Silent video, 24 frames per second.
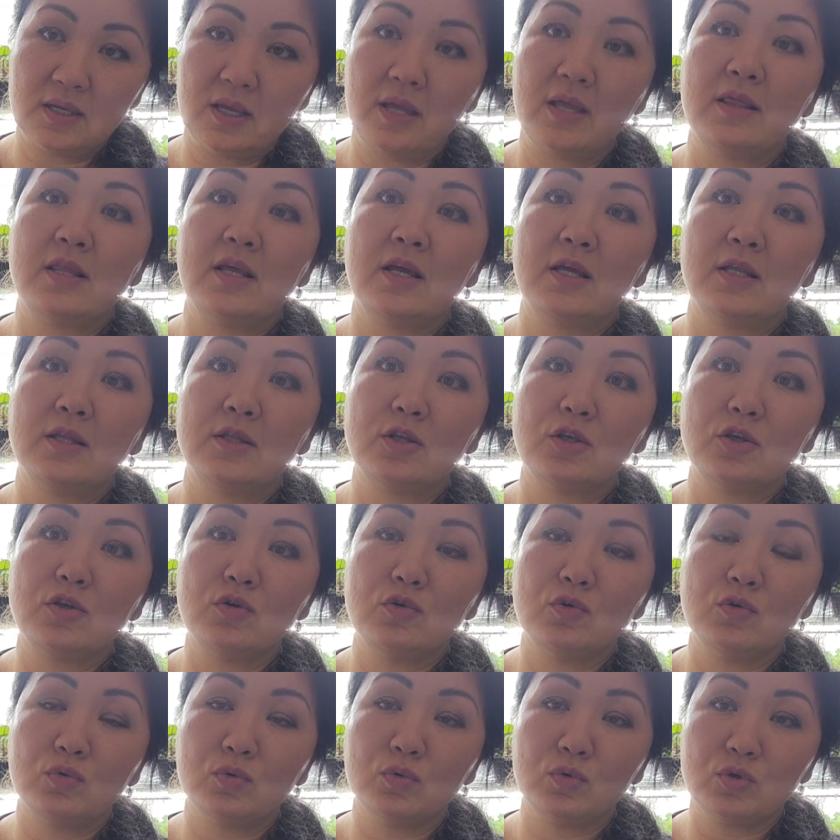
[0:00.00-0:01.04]
and then
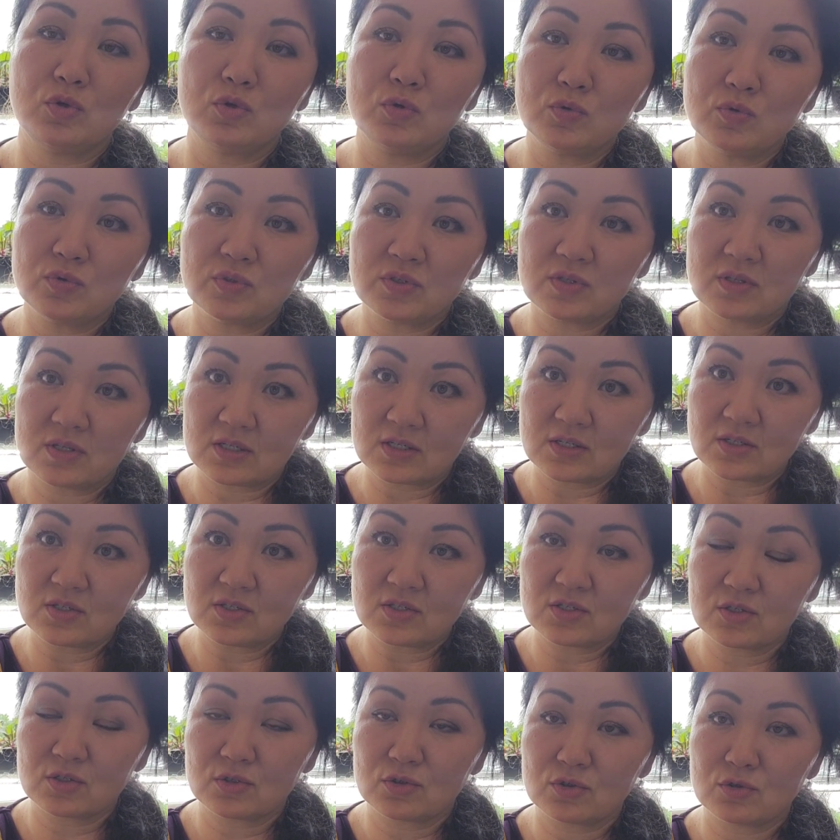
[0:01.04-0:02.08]
you use this